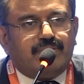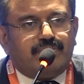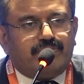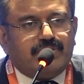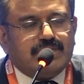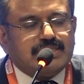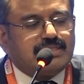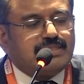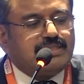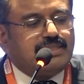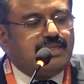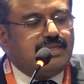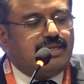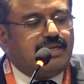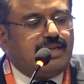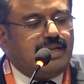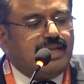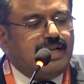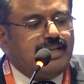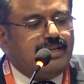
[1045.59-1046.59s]
first
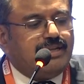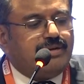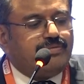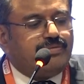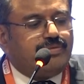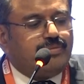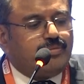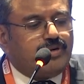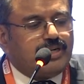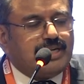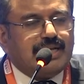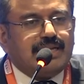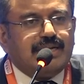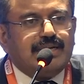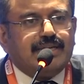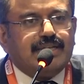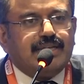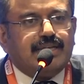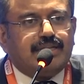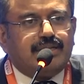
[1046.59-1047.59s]
line of
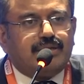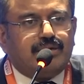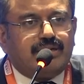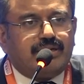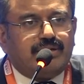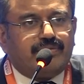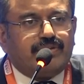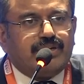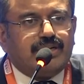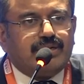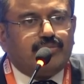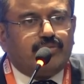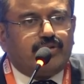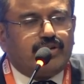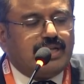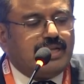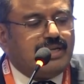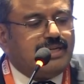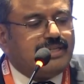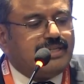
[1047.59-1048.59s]
modality and the definite
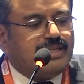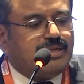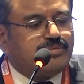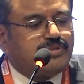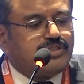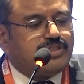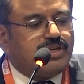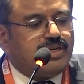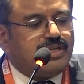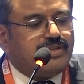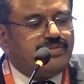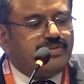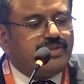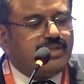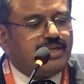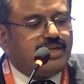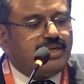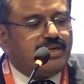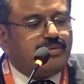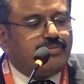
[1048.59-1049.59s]
modality of choice
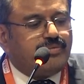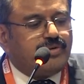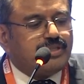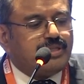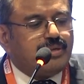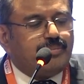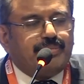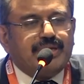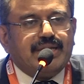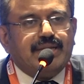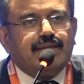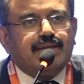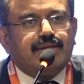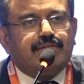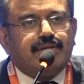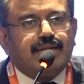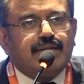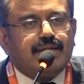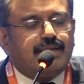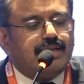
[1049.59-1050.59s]
for the
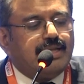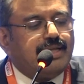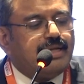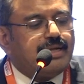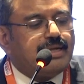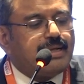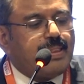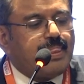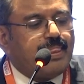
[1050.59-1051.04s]
pediatric neck.